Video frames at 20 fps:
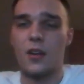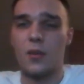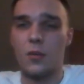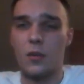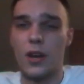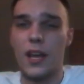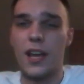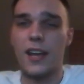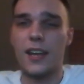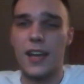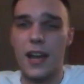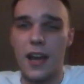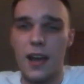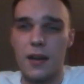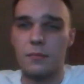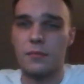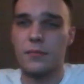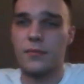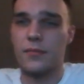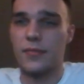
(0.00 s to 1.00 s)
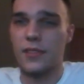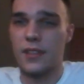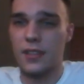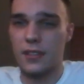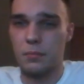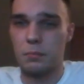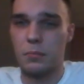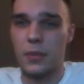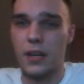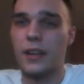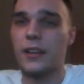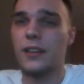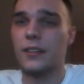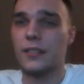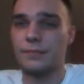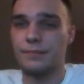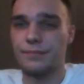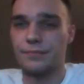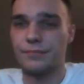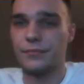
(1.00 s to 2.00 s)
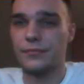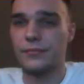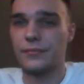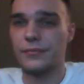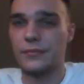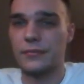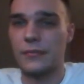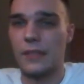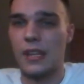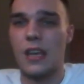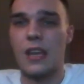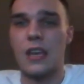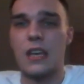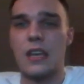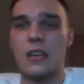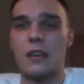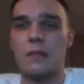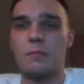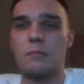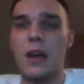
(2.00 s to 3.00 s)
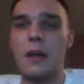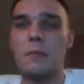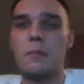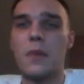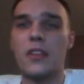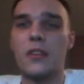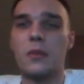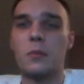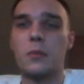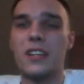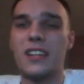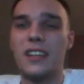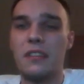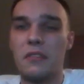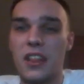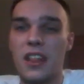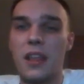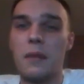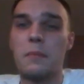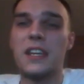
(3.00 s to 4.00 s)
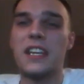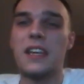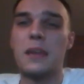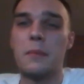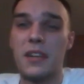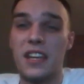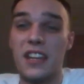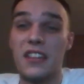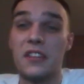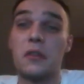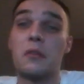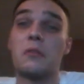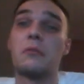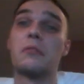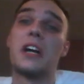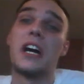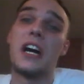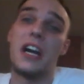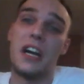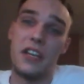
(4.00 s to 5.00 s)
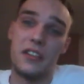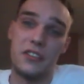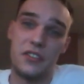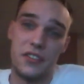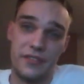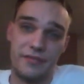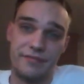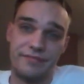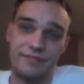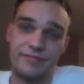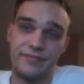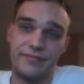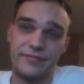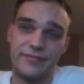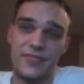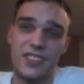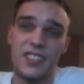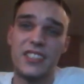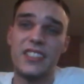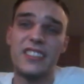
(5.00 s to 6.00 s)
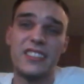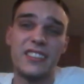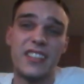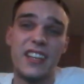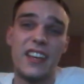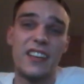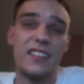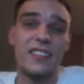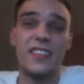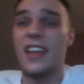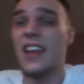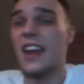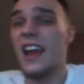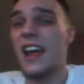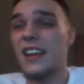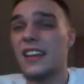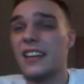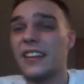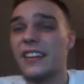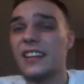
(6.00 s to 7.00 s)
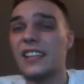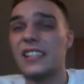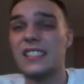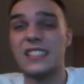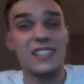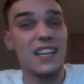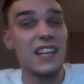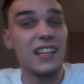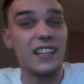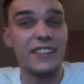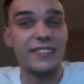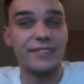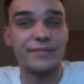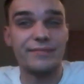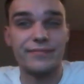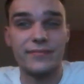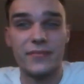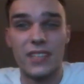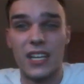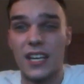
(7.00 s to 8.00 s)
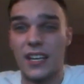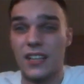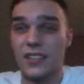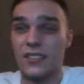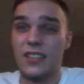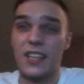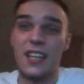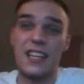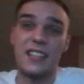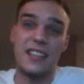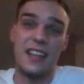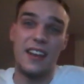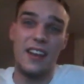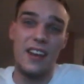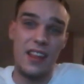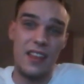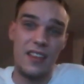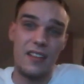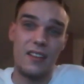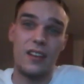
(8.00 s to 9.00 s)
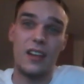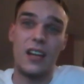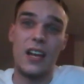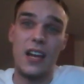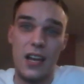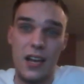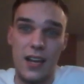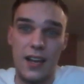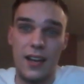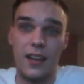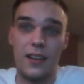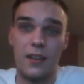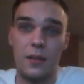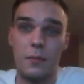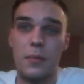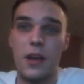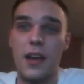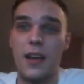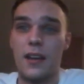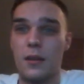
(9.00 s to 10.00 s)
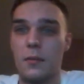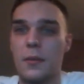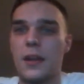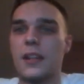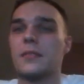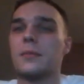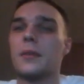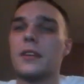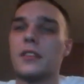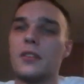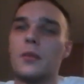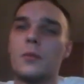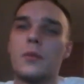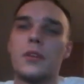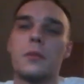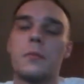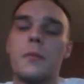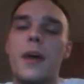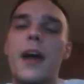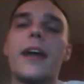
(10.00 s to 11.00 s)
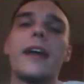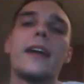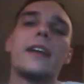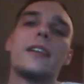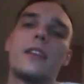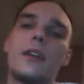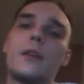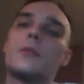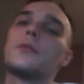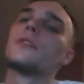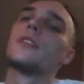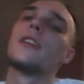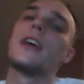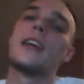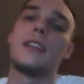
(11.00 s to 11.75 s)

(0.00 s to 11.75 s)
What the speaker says: When I got this bike, my mother wouldn't even let me keep it in the garage. She said that I needed to sell it. So that's another con to buying a bike, especially when you're my age. I'm